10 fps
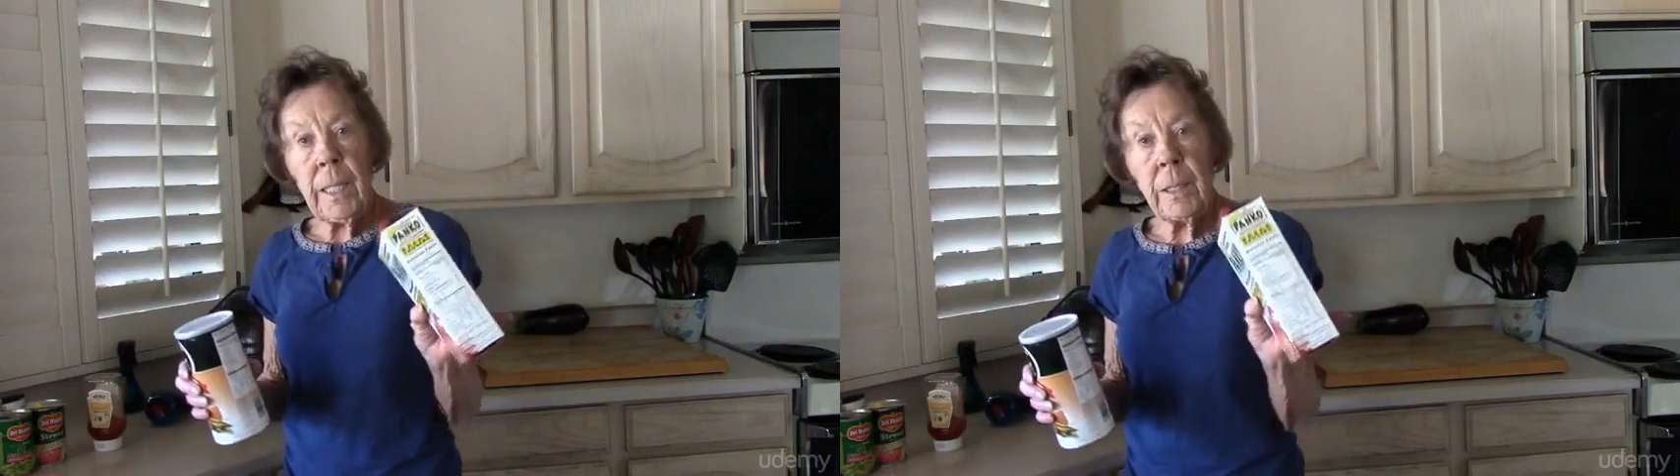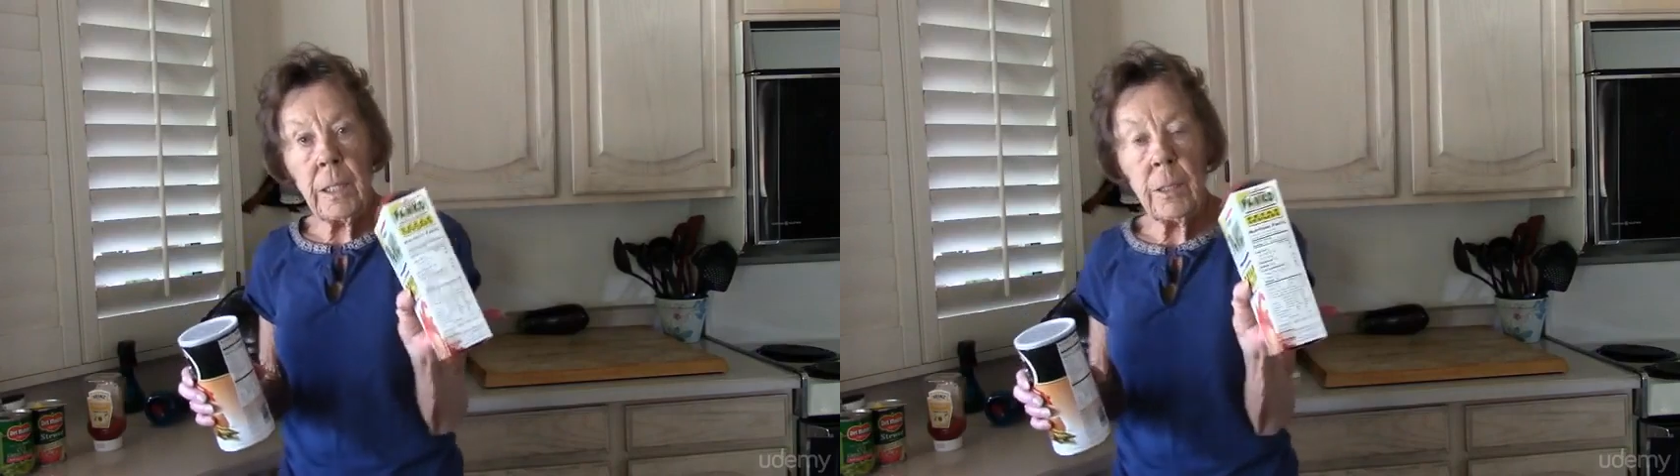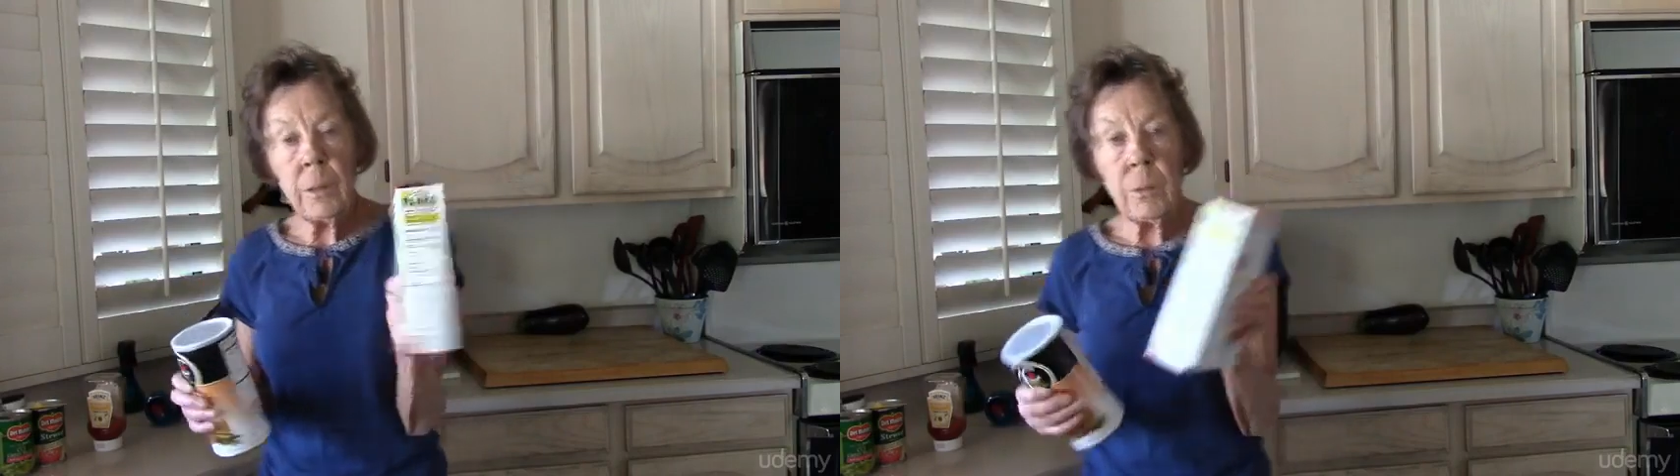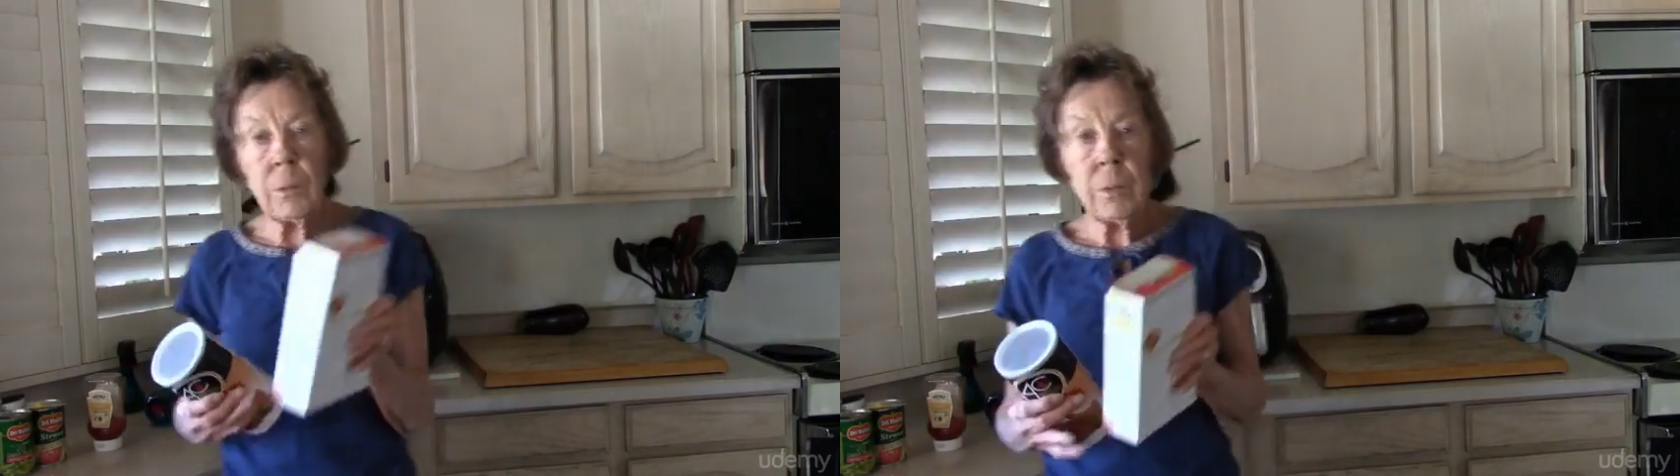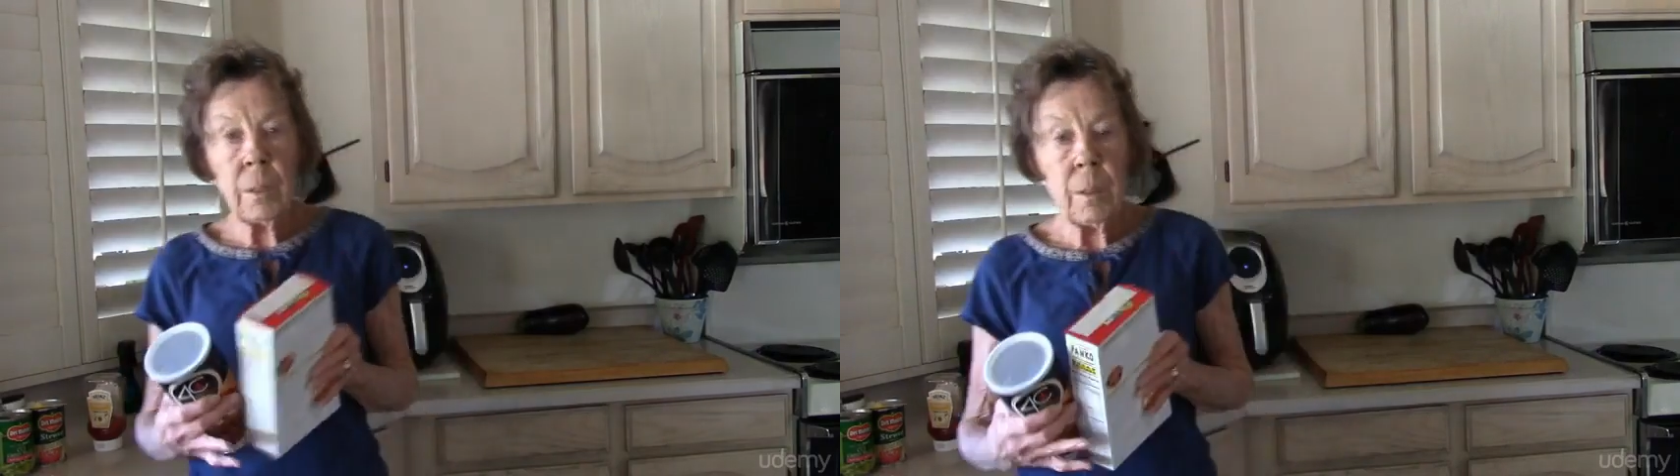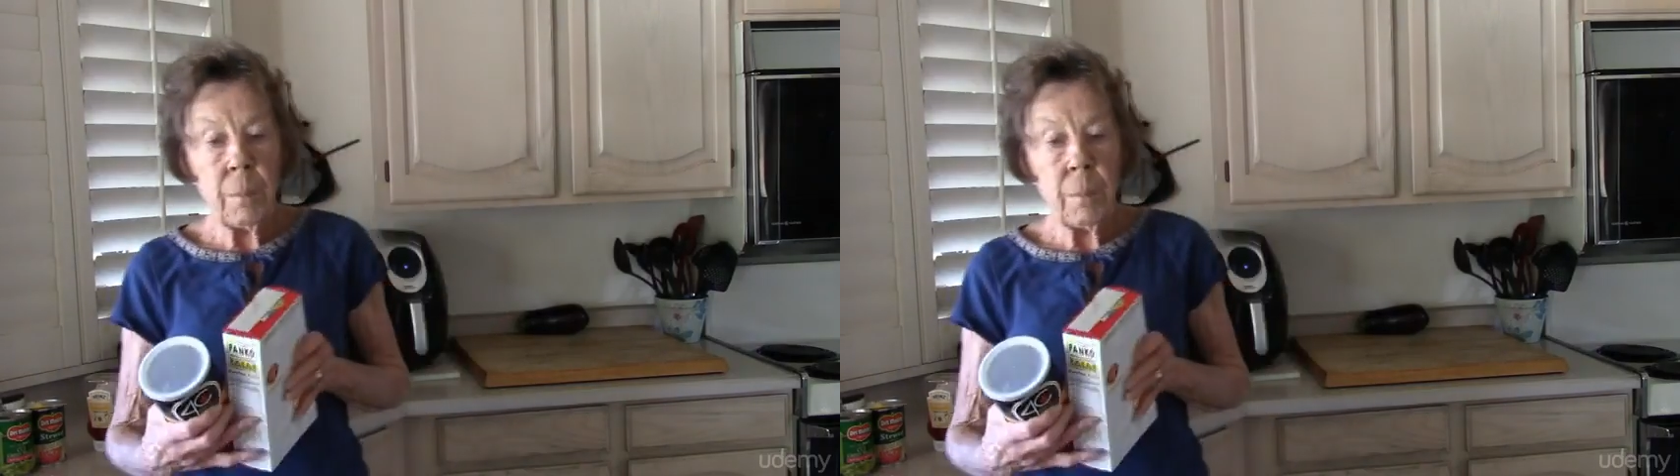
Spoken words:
like to use